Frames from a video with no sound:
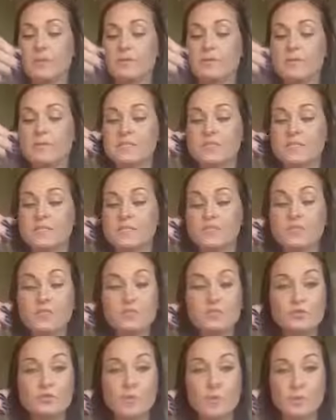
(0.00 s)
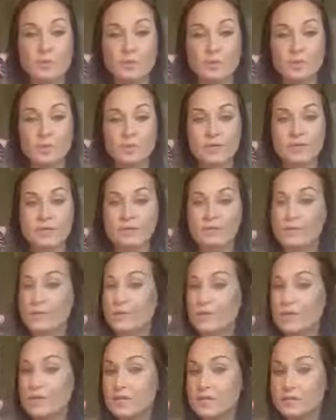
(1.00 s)
This is a full dropper. If you
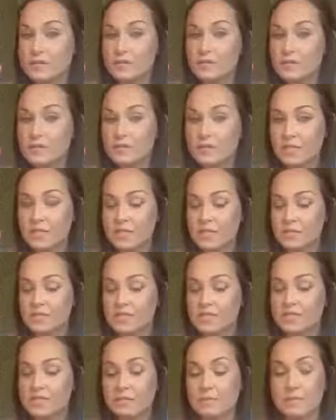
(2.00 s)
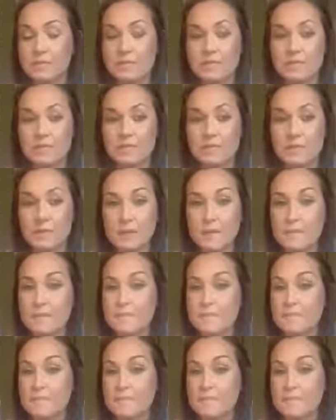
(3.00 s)
are not used to taking CBD,